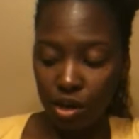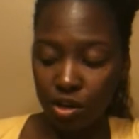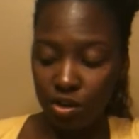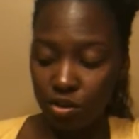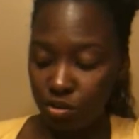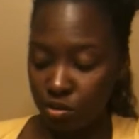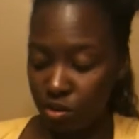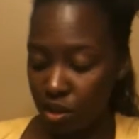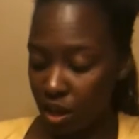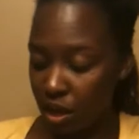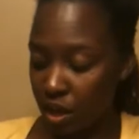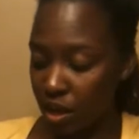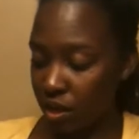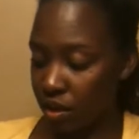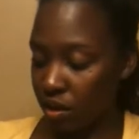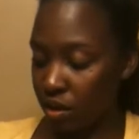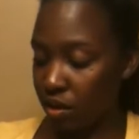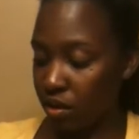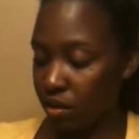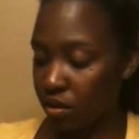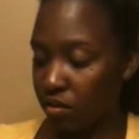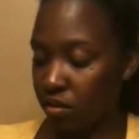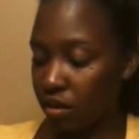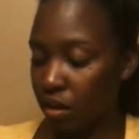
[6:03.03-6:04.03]
I do that,
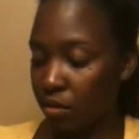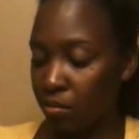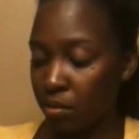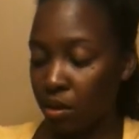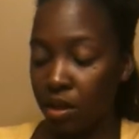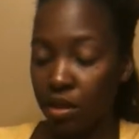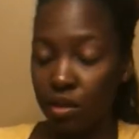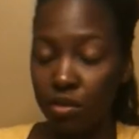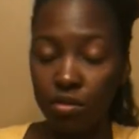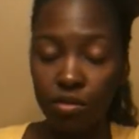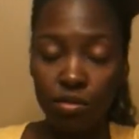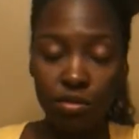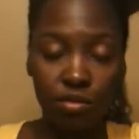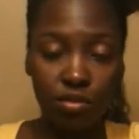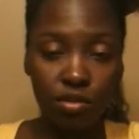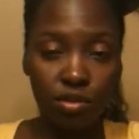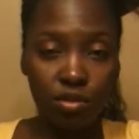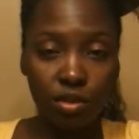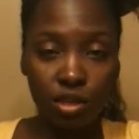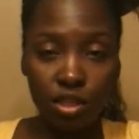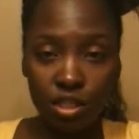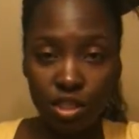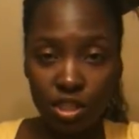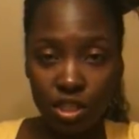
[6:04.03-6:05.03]
take my little
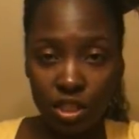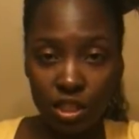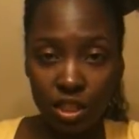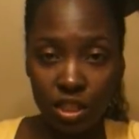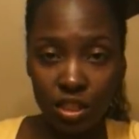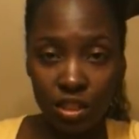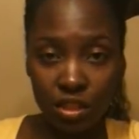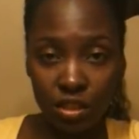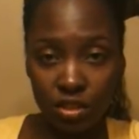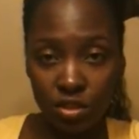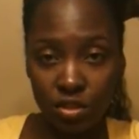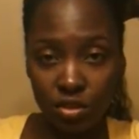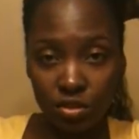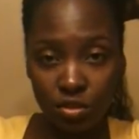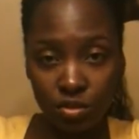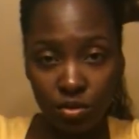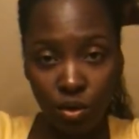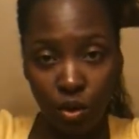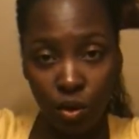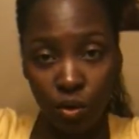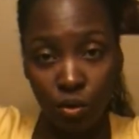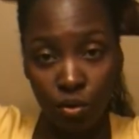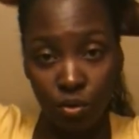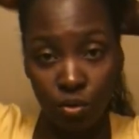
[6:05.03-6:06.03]
scrunchie to
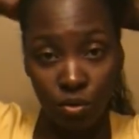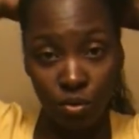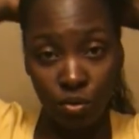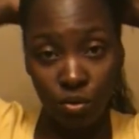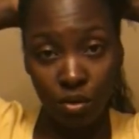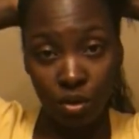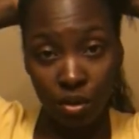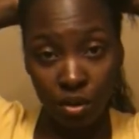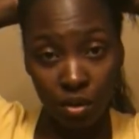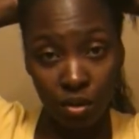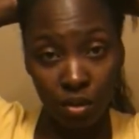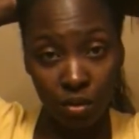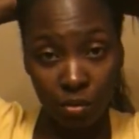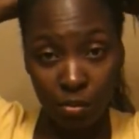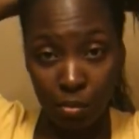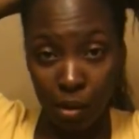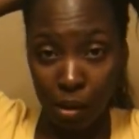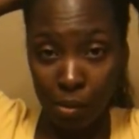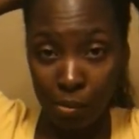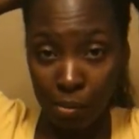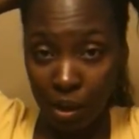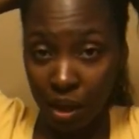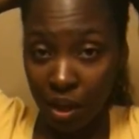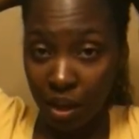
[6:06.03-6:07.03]
hold
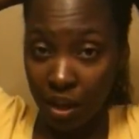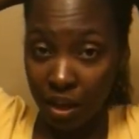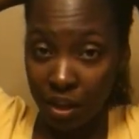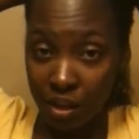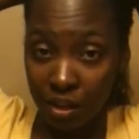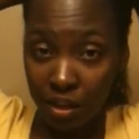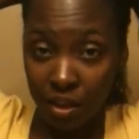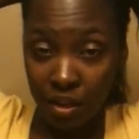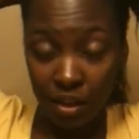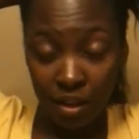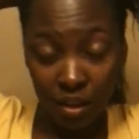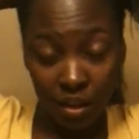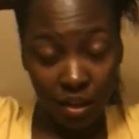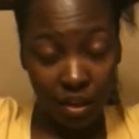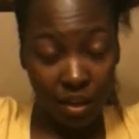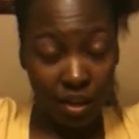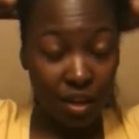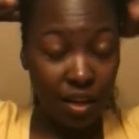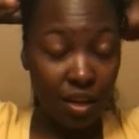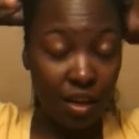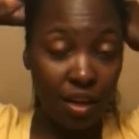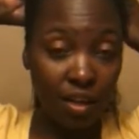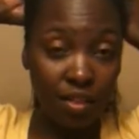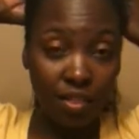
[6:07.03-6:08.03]
my bun,
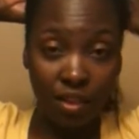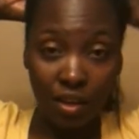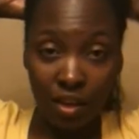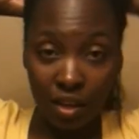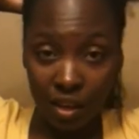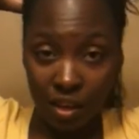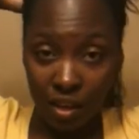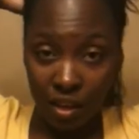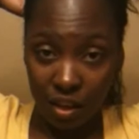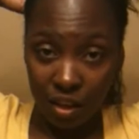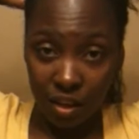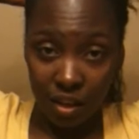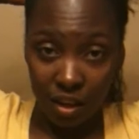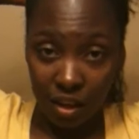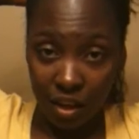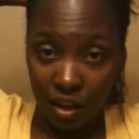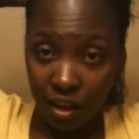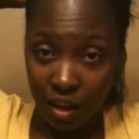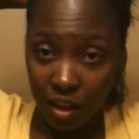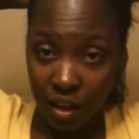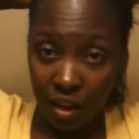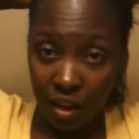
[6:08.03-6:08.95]
and then